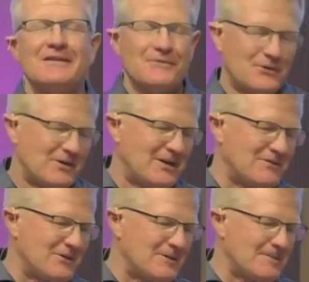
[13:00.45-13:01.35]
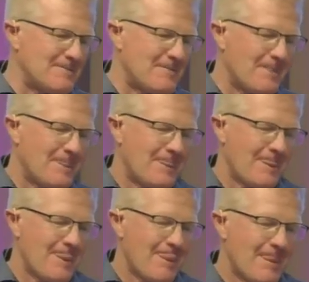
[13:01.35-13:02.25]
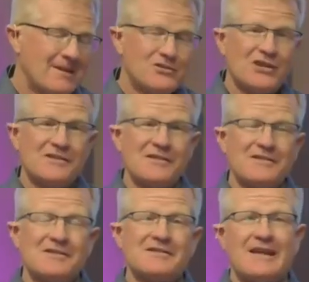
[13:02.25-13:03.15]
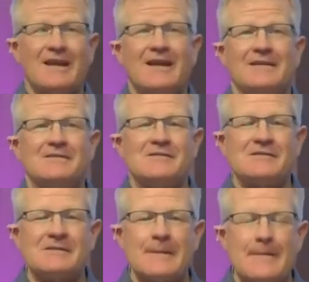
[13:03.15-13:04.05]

forever. Jesus stands